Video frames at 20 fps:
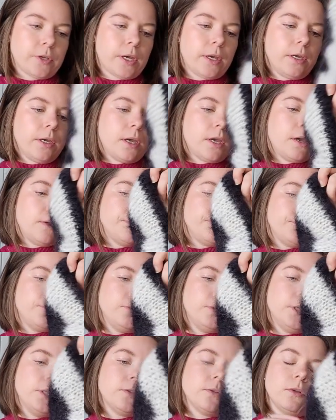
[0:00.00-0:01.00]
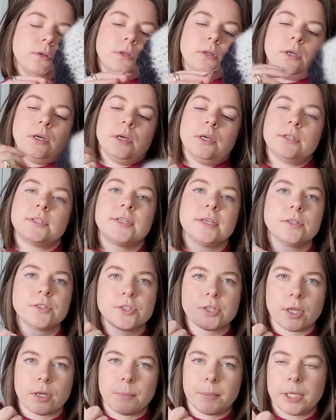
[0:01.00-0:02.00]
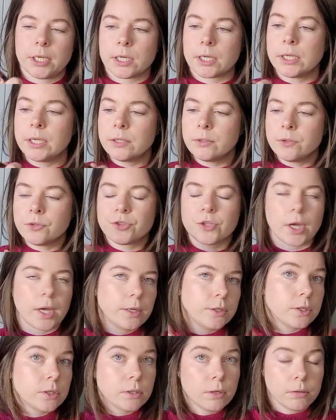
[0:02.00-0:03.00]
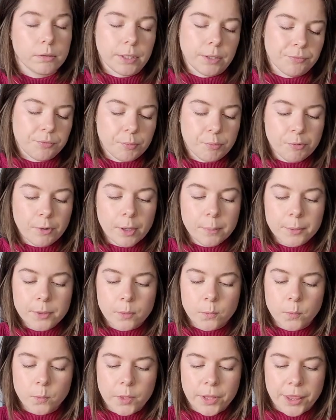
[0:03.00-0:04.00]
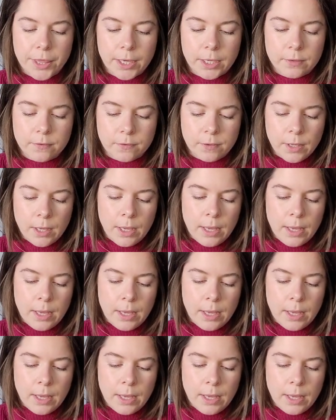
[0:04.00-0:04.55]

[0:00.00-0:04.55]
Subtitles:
I have to knit on 10 centimeter needles. I don't have a problem with that.